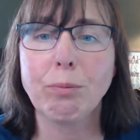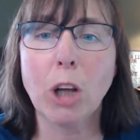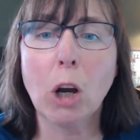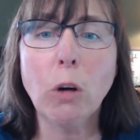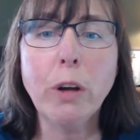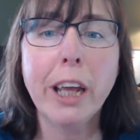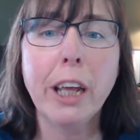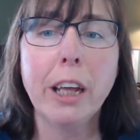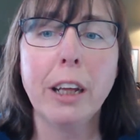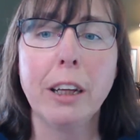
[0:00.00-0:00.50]

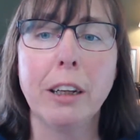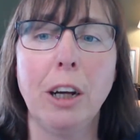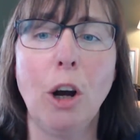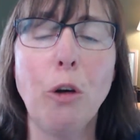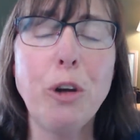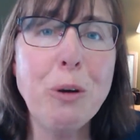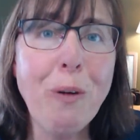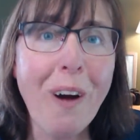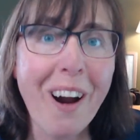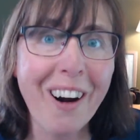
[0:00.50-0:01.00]
Okay. Oh,
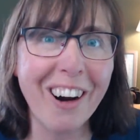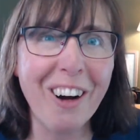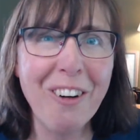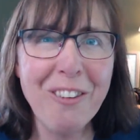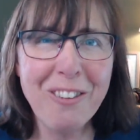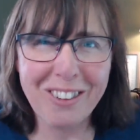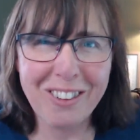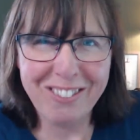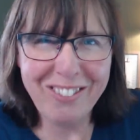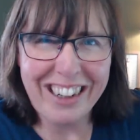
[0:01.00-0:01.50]
you are.
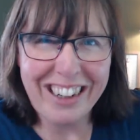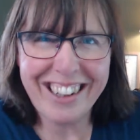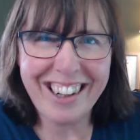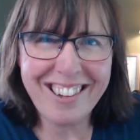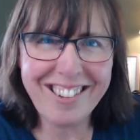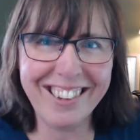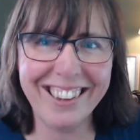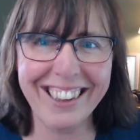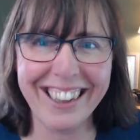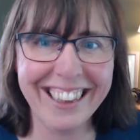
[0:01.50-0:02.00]
Oh,
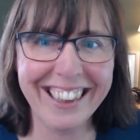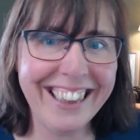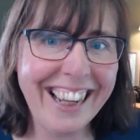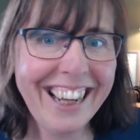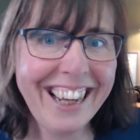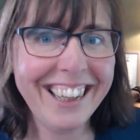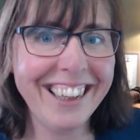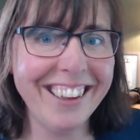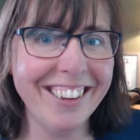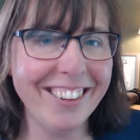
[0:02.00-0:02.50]
fantastic.
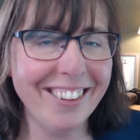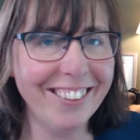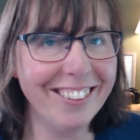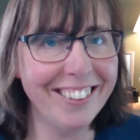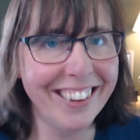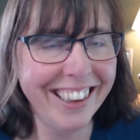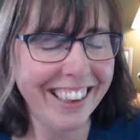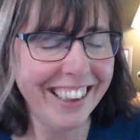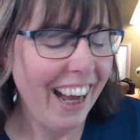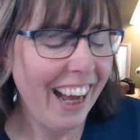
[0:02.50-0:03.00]
Thank you.